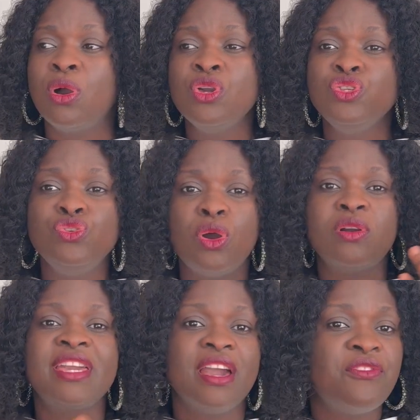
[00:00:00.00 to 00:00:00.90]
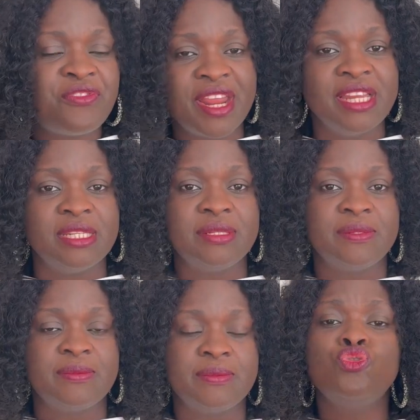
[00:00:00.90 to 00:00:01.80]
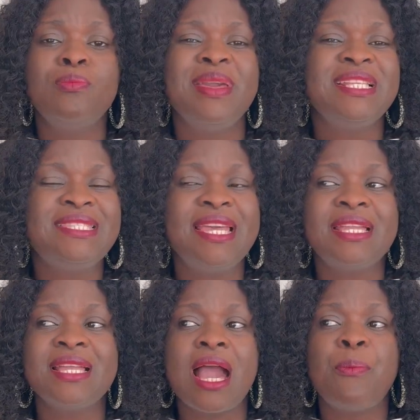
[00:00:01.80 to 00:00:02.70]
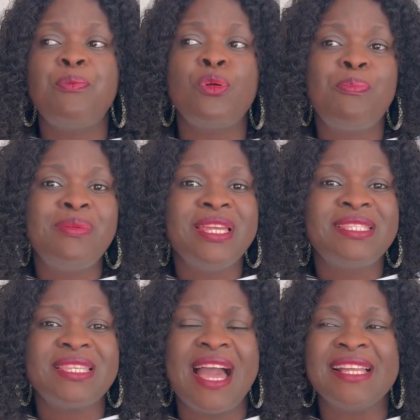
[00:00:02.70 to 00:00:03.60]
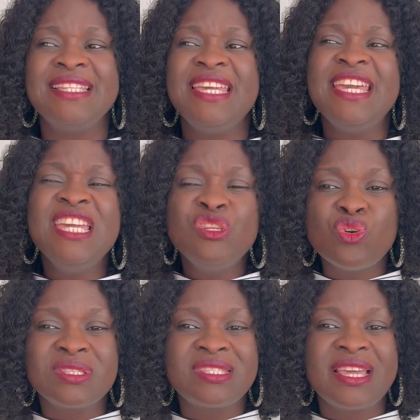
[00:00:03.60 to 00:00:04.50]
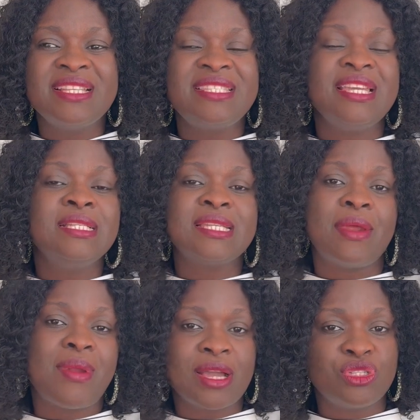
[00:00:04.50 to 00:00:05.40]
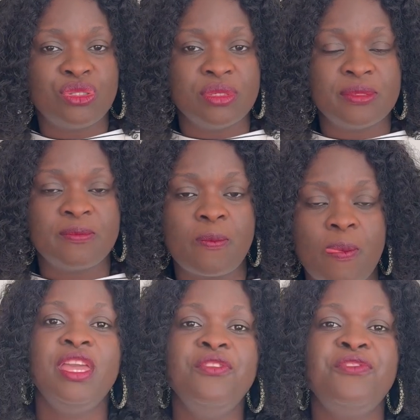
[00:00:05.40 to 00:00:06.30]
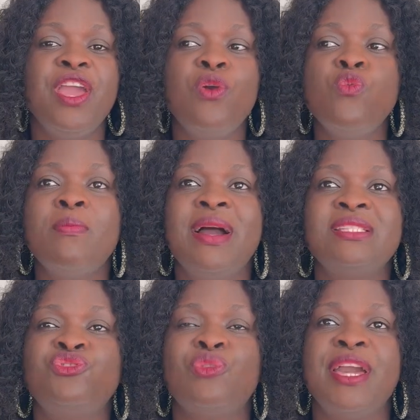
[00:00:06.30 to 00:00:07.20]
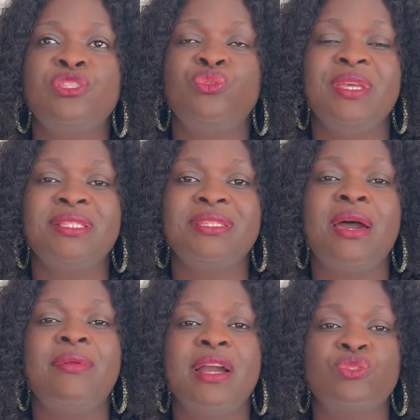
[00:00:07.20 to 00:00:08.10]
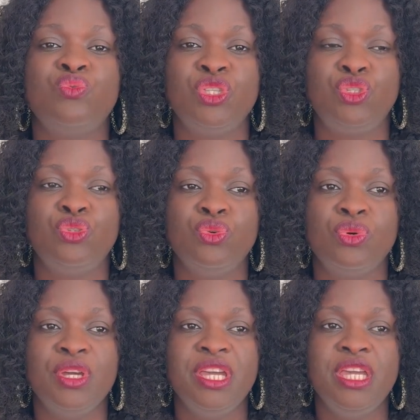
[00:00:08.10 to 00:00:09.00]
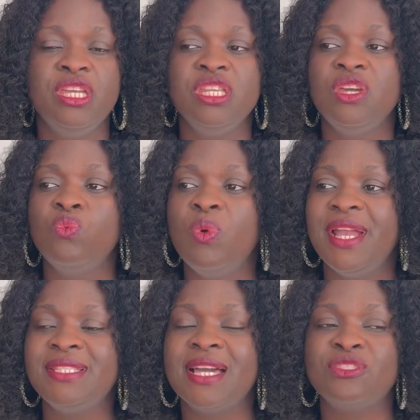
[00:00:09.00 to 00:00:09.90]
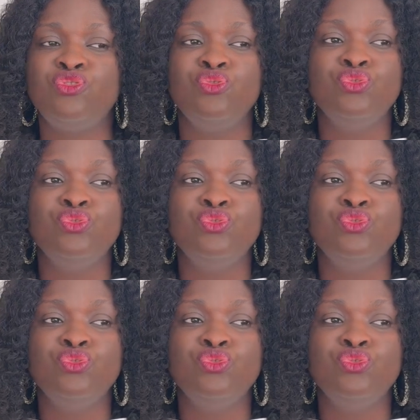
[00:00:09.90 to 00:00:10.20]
your girlfriend, to maintain appropriate and innocent interaction. If a woman tries to interact with you in a way that